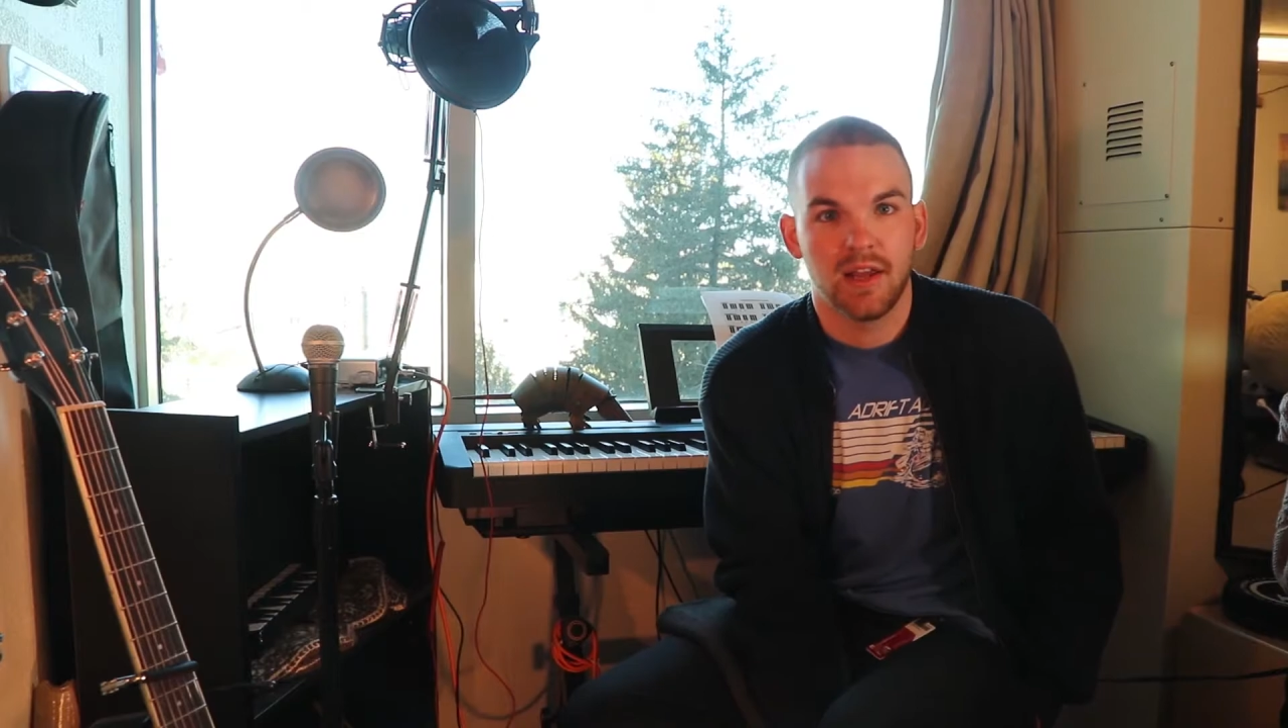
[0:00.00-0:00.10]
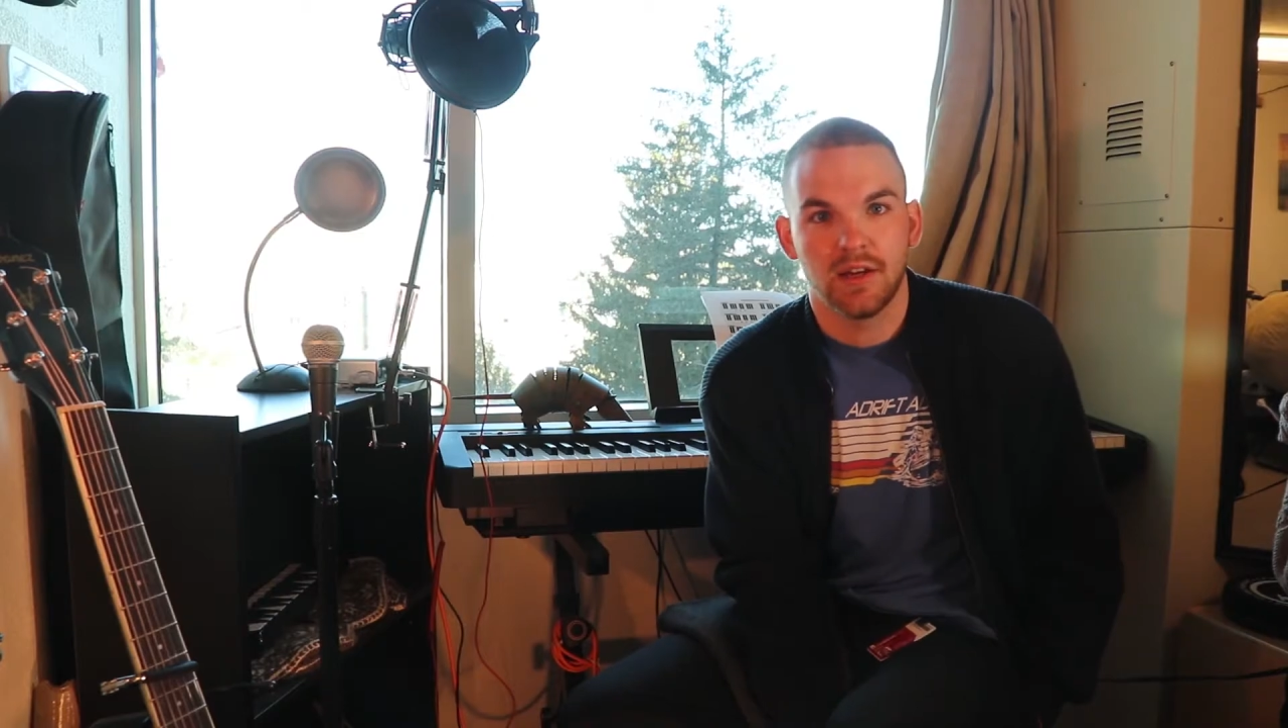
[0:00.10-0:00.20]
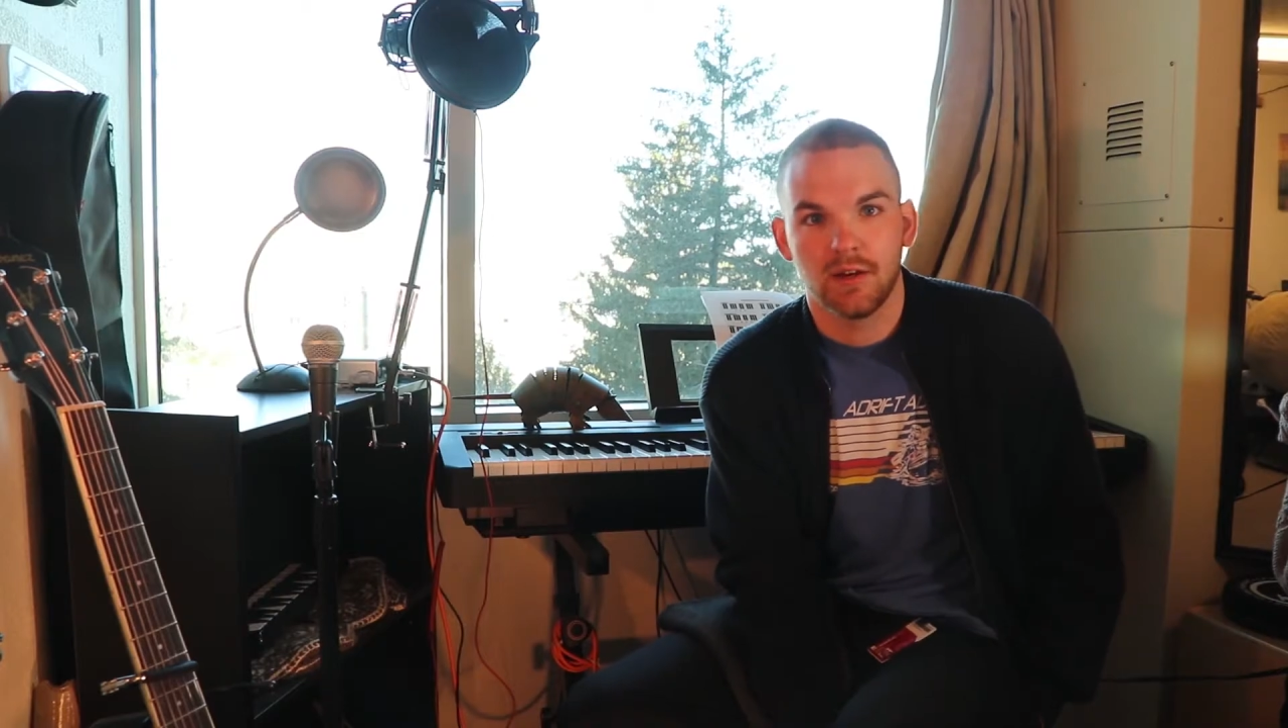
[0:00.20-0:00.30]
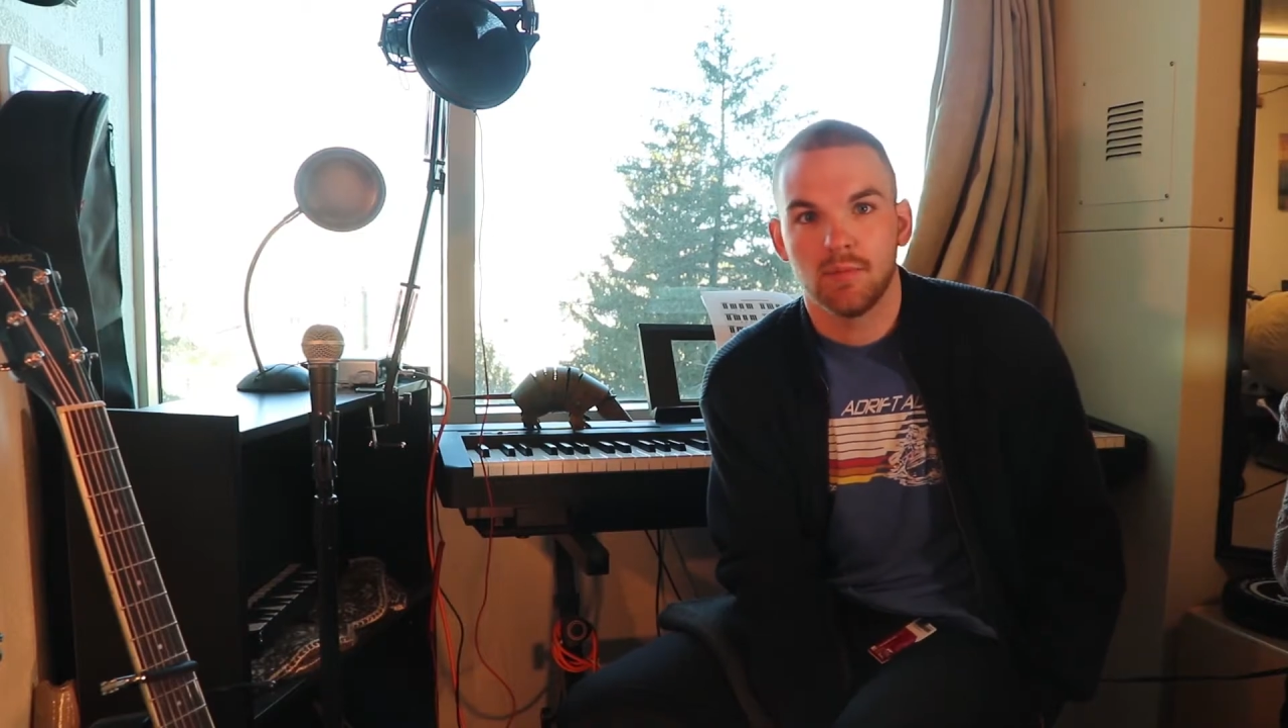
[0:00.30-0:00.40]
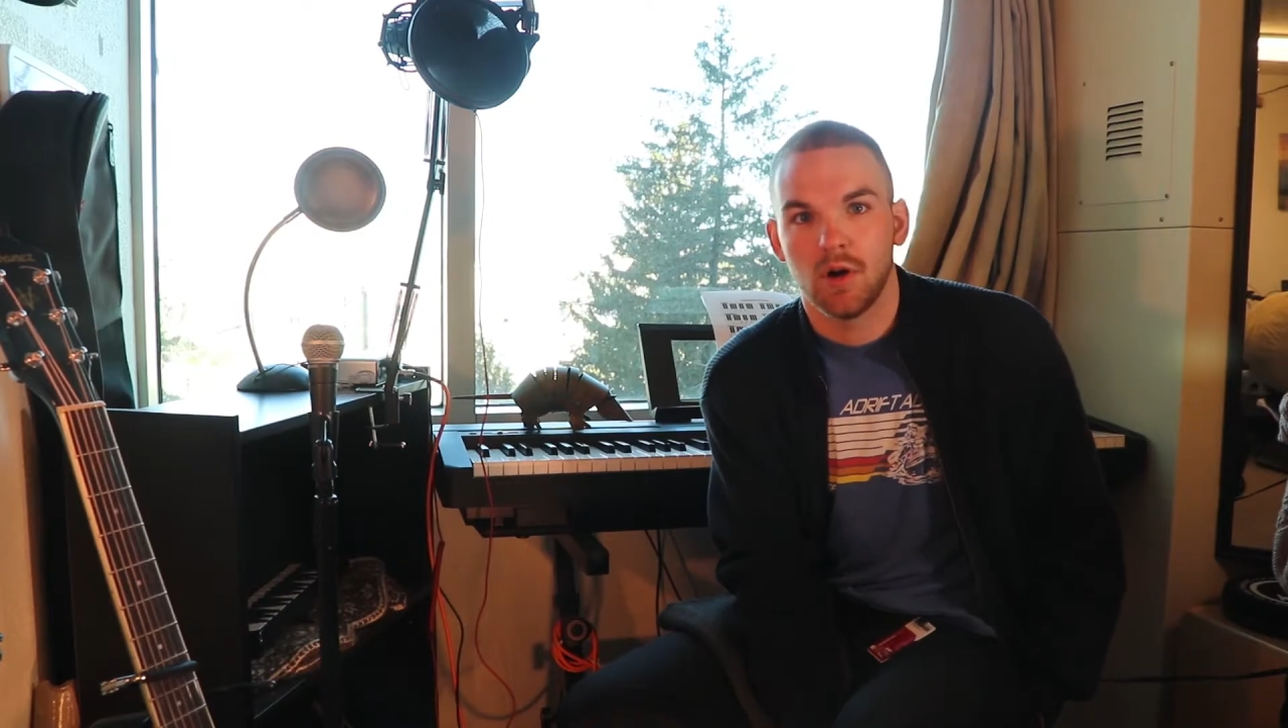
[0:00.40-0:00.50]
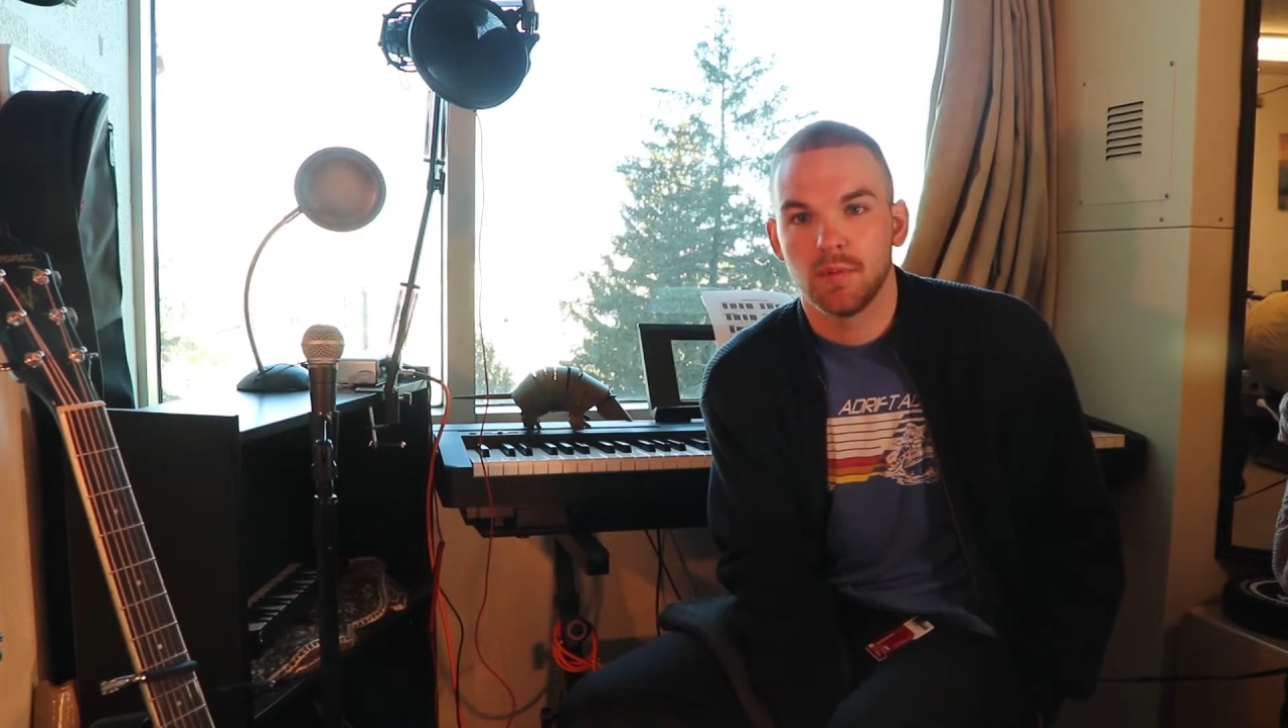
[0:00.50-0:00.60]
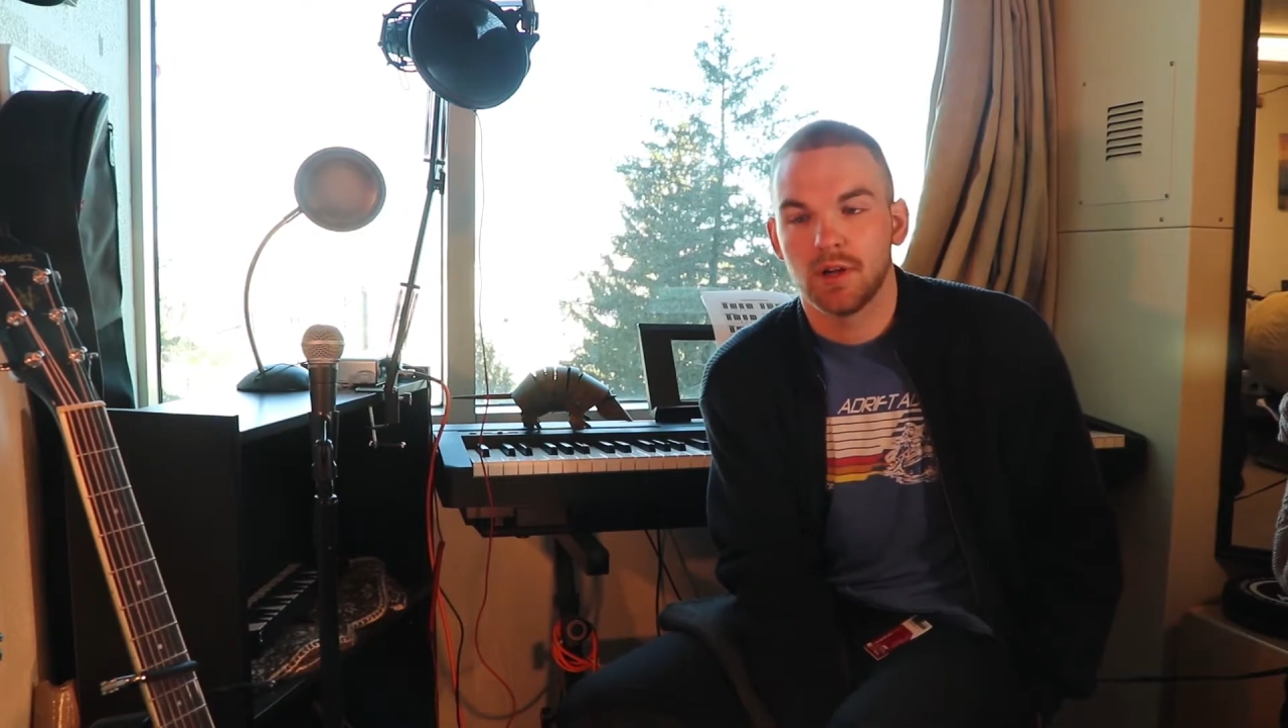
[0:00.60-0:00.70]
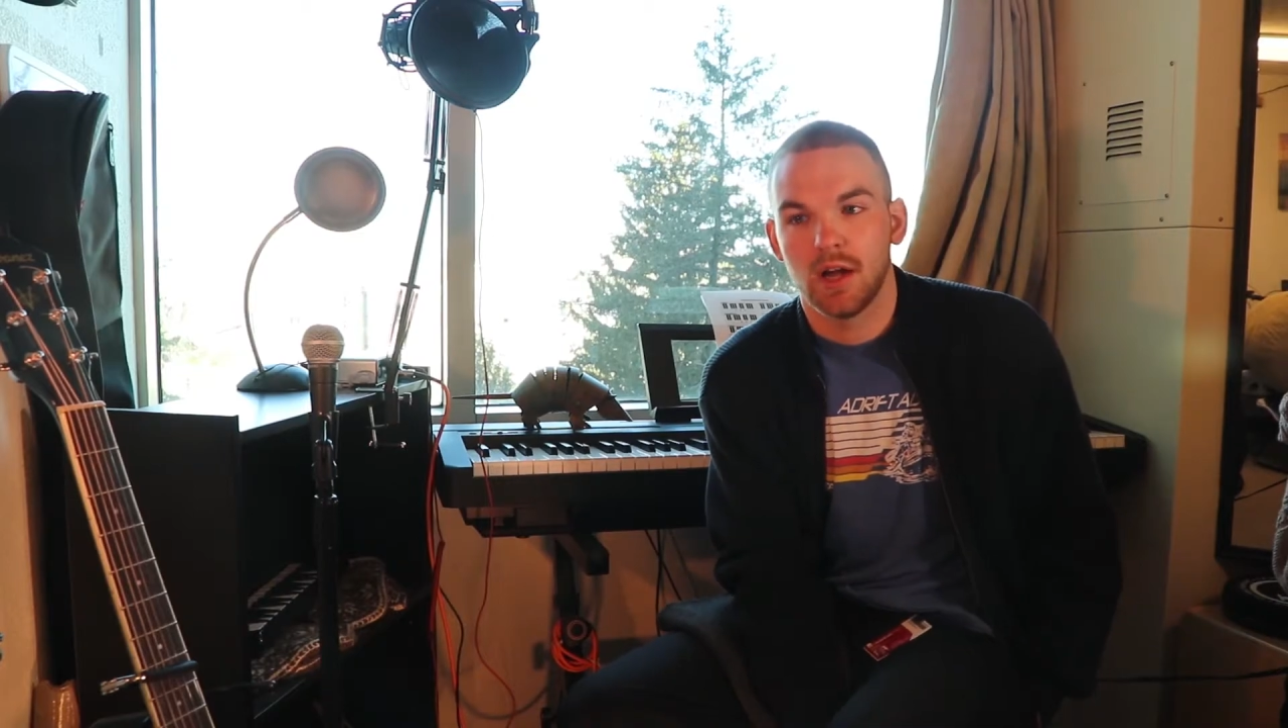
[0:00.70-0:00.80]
in an apartment